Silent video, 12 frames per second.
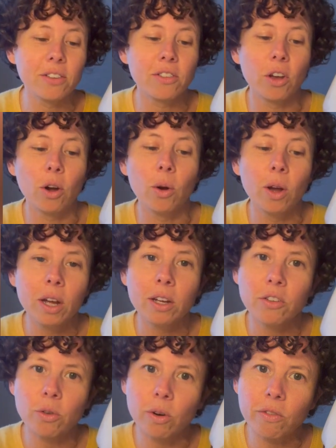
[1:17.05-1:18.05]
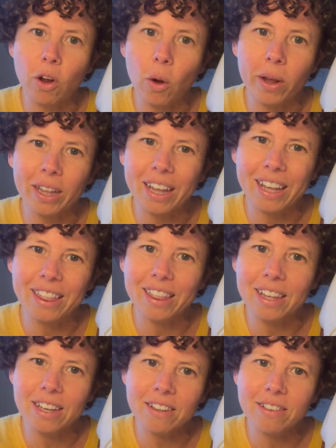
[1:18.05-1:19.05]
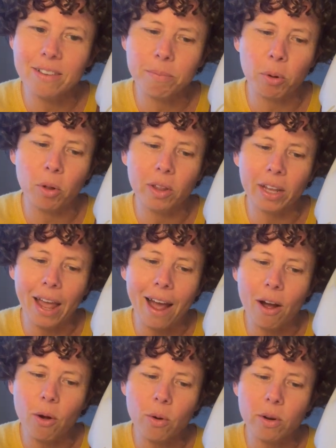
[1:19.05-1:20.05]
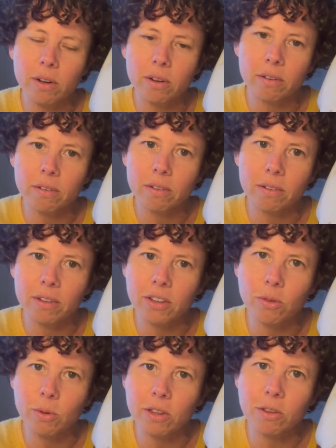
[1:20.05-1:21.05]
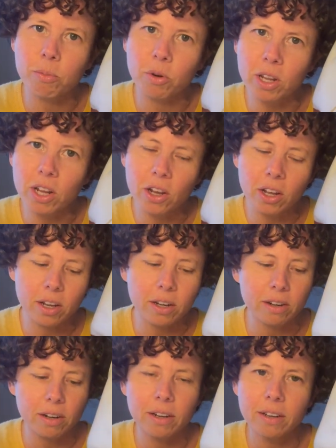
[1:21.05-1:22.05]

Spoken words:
So sort of going like this, pulling out. This one's pretty good.